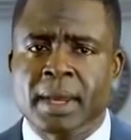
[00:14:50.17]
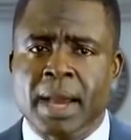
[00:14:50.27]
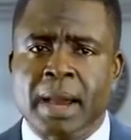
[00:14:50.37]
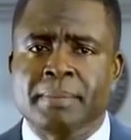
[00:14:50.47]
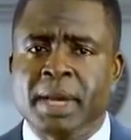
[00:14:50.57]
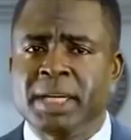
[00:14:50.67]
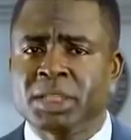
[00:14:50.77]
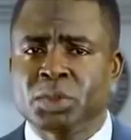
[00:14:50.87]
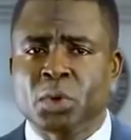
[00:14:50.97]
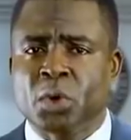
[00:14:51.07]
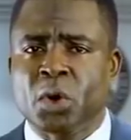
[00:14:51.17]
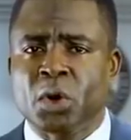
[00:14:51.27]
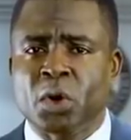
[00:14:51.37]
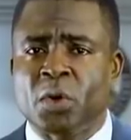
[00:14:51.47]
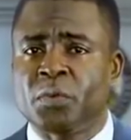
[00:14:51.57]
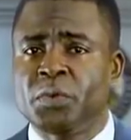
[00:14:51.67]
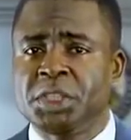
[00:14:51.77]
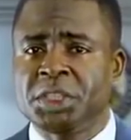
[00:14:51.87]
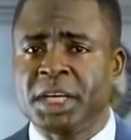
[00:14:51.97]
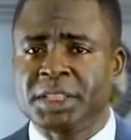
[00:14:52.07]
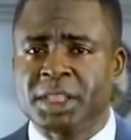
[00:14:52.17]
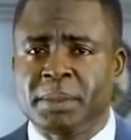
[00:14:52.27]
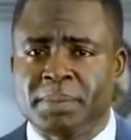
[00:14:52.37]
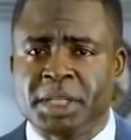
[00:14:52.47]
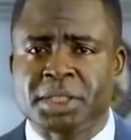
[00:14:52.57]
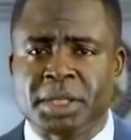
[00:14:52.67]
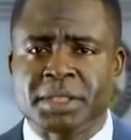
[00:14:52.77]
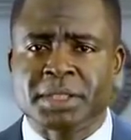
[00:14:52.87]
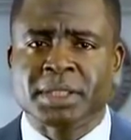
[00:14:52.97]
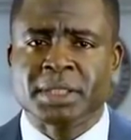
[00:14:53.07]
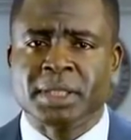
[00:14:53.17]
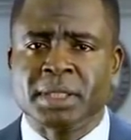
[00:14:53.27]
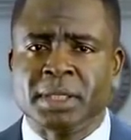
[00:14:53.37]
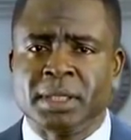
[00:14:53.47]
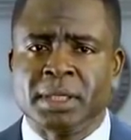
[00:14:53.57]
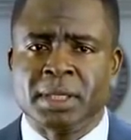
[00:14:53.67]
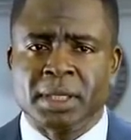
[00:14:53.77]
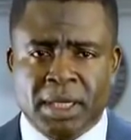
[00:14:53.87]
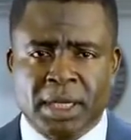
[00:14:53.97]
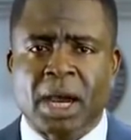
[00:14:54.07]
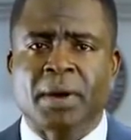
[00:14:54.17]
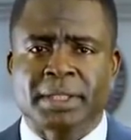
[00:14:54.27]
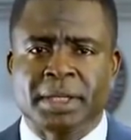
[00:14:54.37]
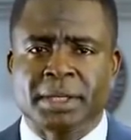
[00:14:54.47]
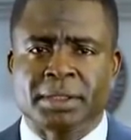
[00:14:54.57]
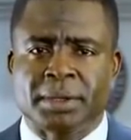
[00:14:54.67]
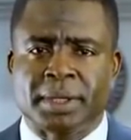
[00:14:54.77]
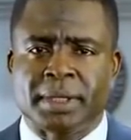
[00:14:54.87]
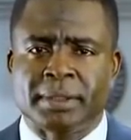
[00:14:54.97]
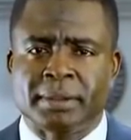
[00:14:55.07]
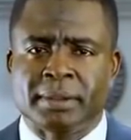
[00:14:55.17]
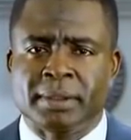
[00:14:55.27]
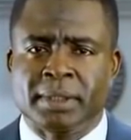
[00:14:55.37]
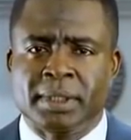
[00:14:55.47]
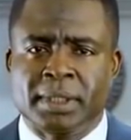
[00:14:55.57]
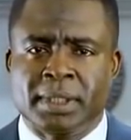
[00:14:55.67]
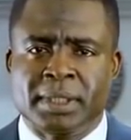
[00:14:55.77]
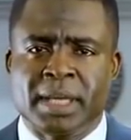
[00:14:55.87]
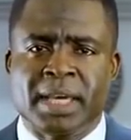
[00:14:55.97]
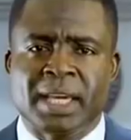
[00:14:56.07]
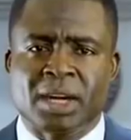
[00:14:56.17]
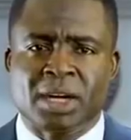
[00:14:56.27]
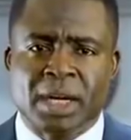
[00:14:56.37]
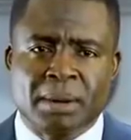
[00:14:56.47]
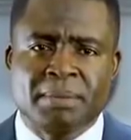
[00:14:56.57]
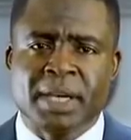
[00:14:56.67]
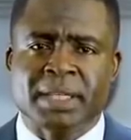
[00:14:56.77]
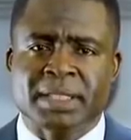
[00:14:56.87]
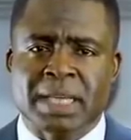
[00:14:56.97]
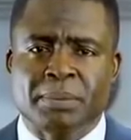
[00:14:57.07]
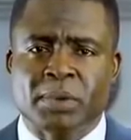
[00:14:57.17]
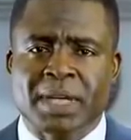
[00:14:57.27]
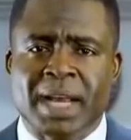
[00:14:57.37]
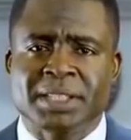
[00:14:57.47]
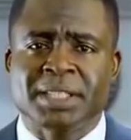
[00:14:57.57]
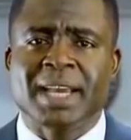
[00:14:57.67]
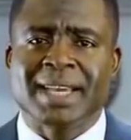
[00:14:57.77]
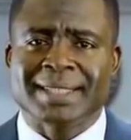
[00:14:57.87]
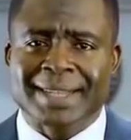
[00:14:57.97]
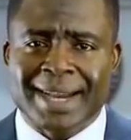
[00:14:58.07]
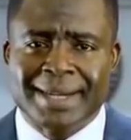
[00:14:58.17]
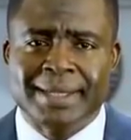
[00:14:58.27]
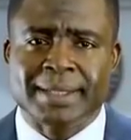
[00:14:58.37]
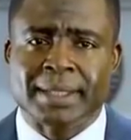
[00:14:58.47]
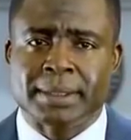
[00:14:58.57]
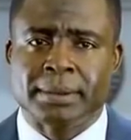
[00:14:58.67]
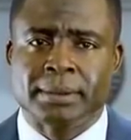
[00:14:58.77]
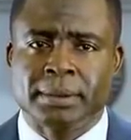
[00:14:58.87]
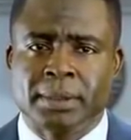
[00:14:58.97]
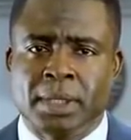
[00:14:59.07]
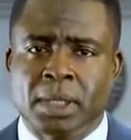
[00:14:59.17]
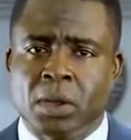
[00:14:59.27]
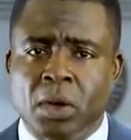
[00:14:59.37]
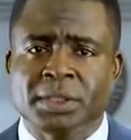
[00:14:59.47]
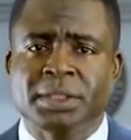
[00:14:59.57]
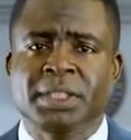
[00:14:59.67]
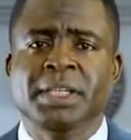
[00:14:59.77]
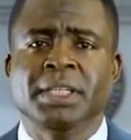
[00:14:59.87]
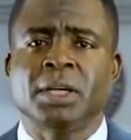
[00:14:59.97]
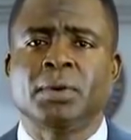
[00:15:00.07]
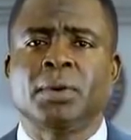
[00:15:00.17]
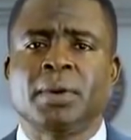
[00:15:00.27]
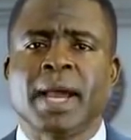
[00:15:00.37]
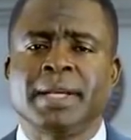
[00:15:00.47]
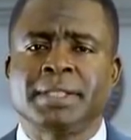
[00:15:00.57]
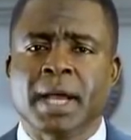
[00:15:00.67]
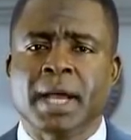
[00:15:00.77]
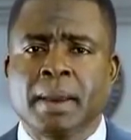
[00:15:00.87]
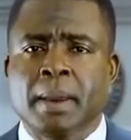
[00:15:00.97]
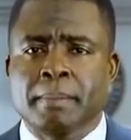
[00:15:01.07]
and many so-called official celebrations in our territory. The economic sabotage escalated costing the colonizer